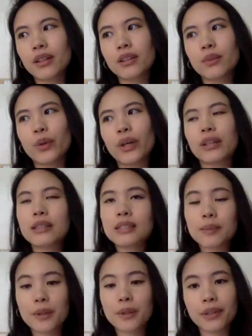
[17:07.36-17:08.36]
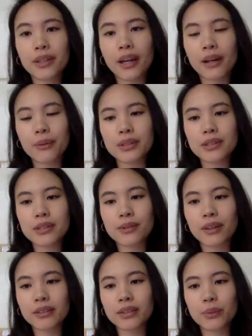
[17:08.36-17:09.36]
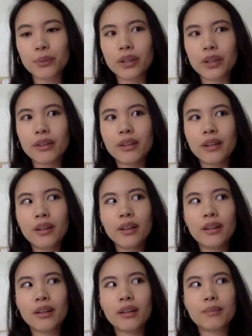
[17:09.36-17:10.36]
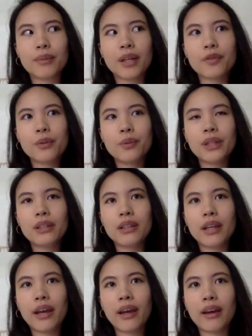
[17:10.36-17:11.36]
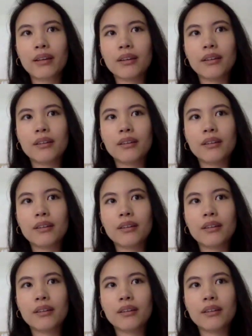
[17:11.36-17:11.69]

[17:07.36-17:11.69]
well, at least the people that I was surrounded with, everyone had